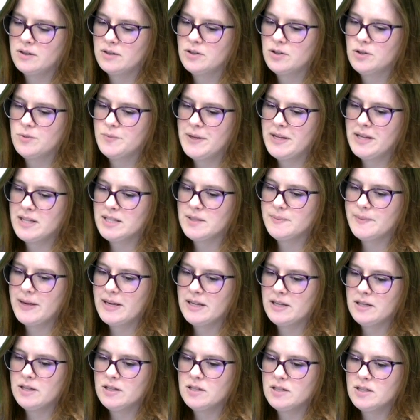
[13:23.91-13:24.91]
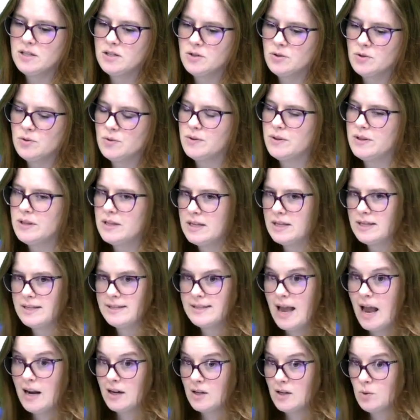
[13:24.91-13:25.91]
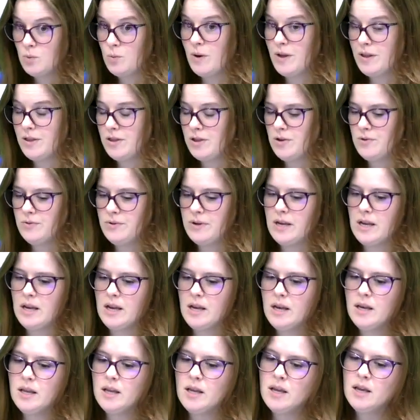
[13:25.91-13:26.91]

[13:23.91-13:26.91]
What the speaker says: to be expanded to the exact width you need,